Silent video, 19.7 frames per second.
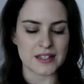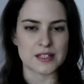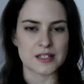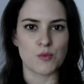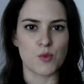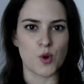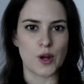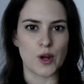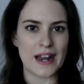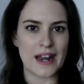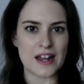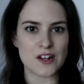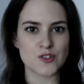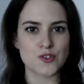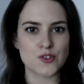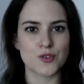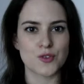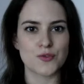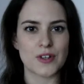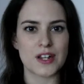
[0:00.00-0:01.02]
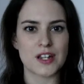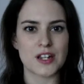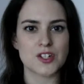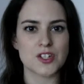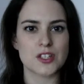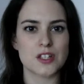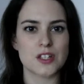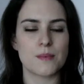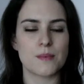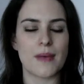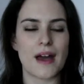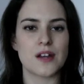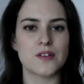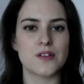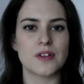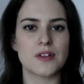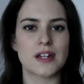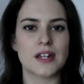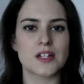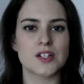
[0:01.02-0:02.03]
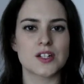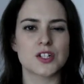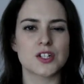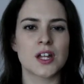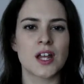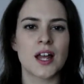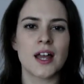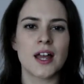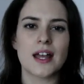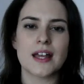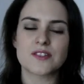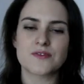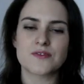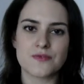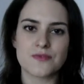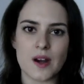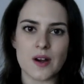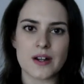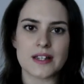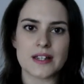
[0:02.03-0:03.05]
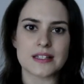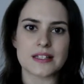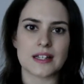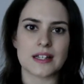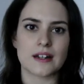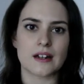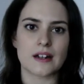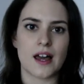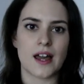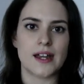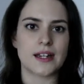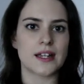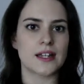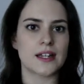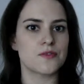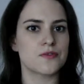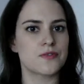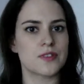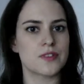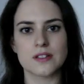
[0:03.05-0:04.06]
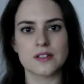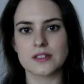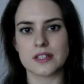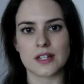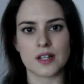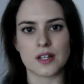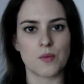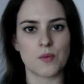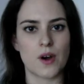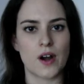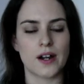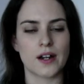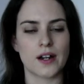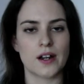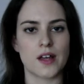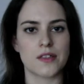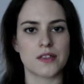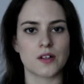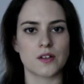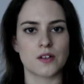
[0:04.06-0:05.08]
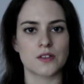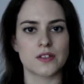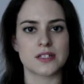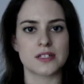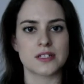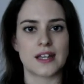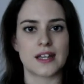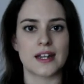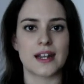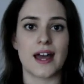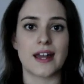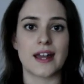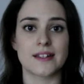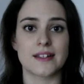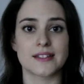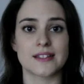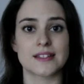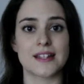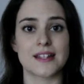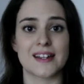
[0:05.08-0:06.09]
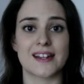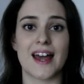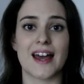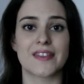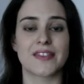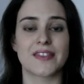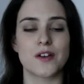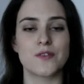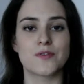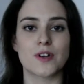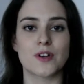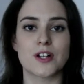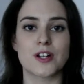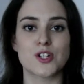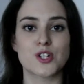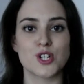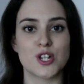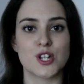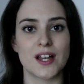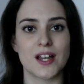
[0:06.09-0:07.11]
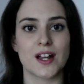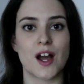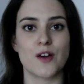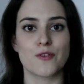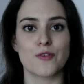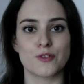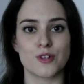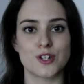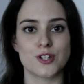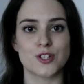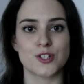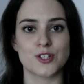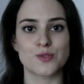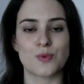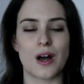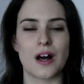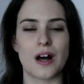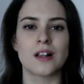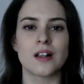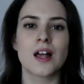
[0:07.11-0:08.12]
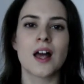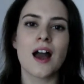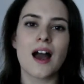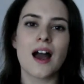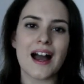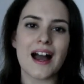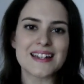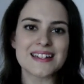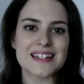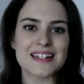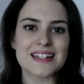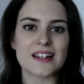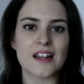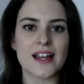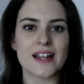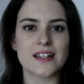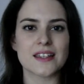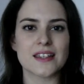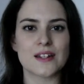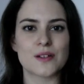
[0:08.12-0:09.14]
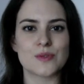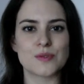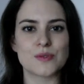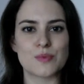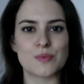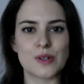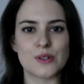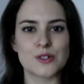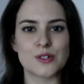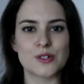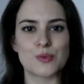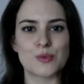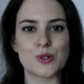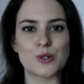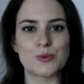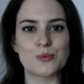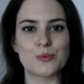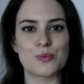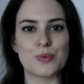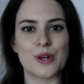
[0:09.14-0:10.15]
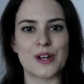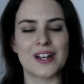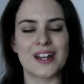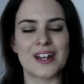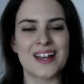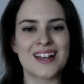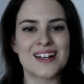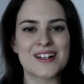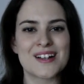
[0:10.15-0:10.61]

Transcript: a more natural finish than a matte finish. It's very skin-like. It feels like I'm wearing nothing on the skin, and as I said, it had that very sheer coverage as well. I did like that it was buildable, but